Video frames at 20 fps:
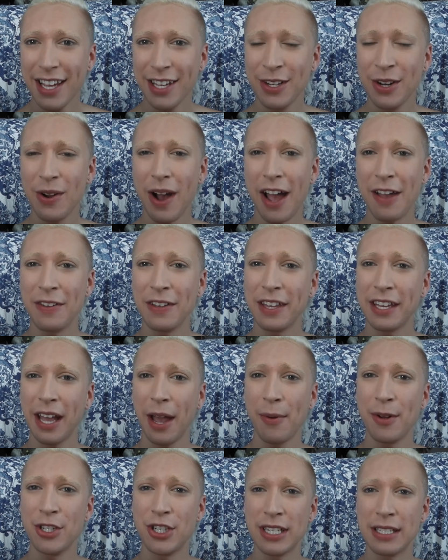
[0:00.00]
I feel like
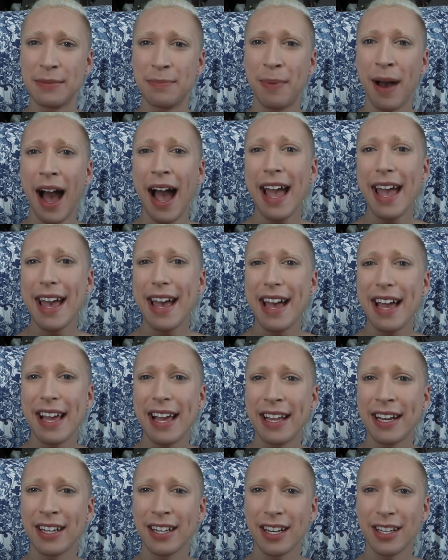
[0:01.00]
I would just buy
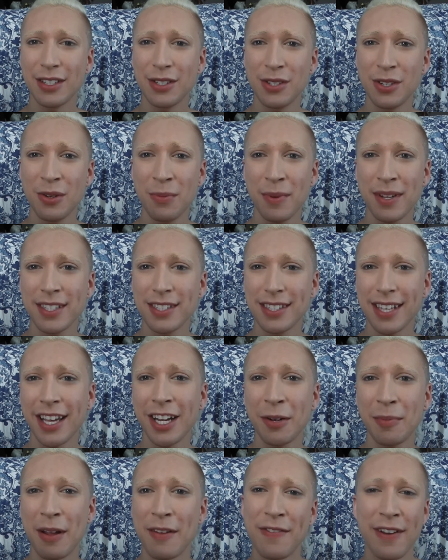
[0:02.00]
it and 2 months
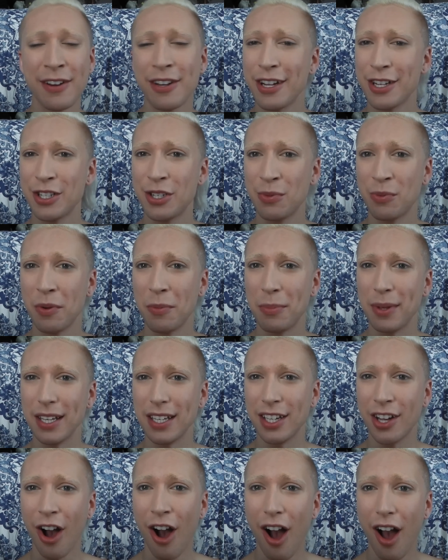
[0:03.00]
later my foundation would be
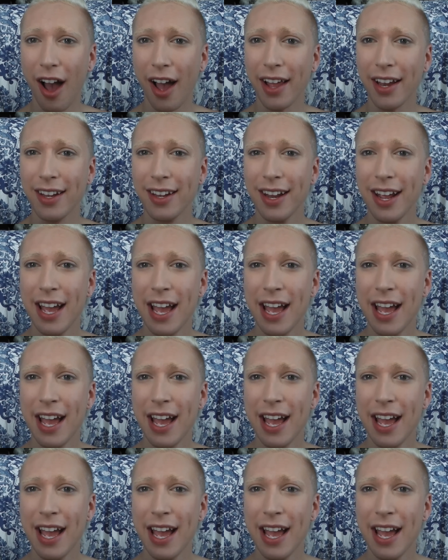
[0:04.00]
gone.